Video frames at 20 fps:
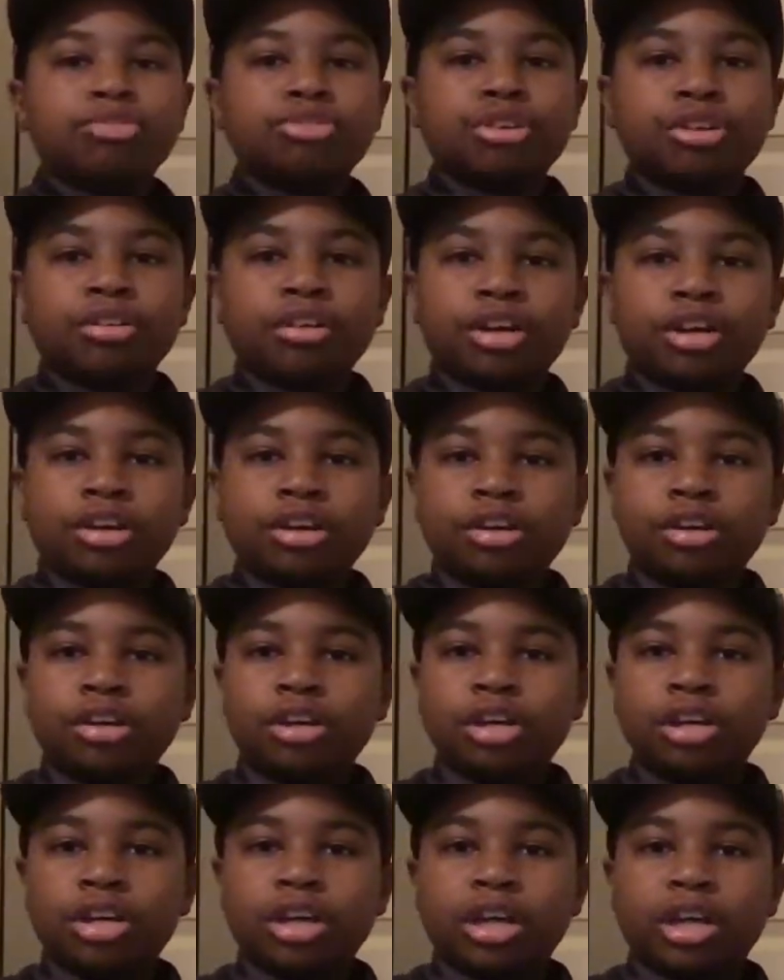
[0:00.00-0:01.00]
tray right here,
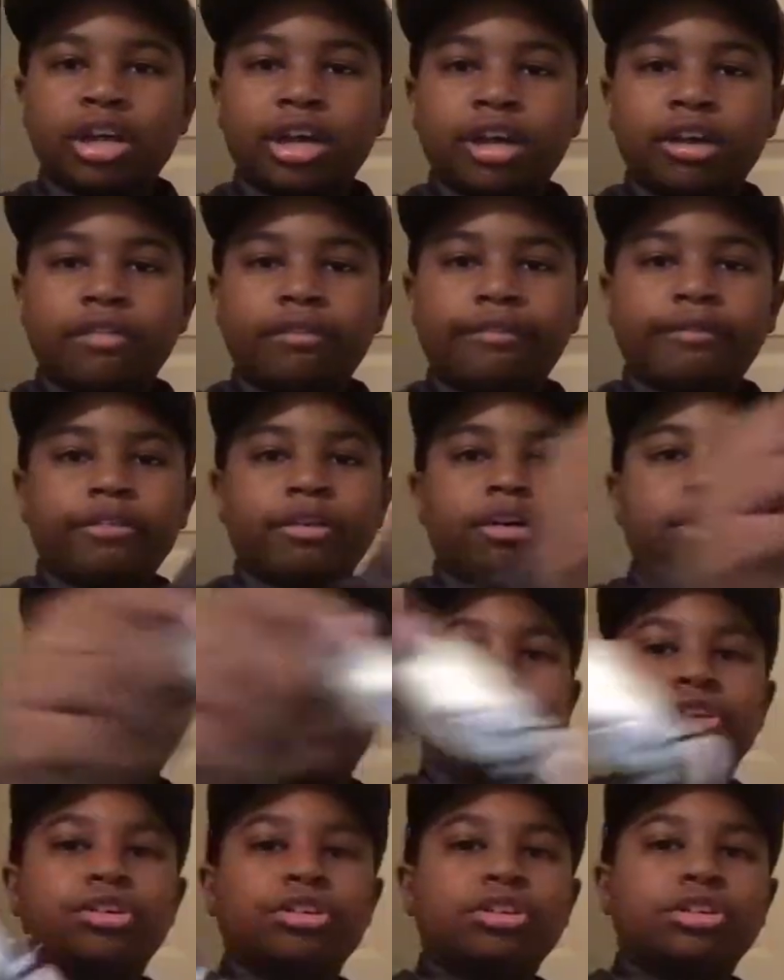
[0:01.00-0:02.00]
I have
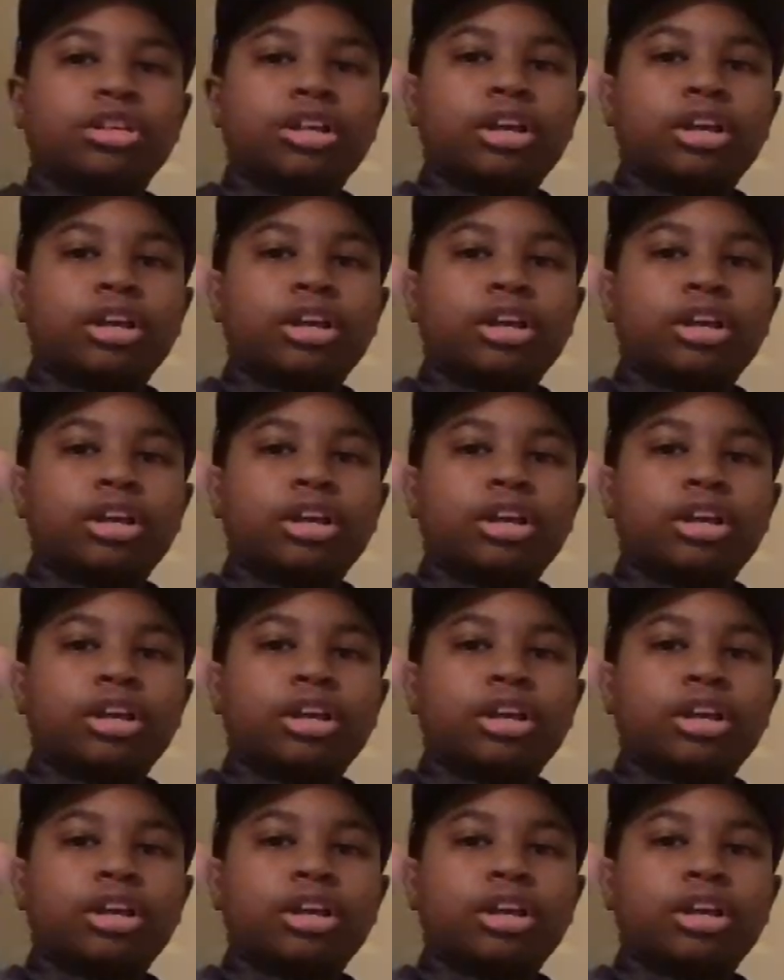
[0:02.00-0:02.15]
frogs.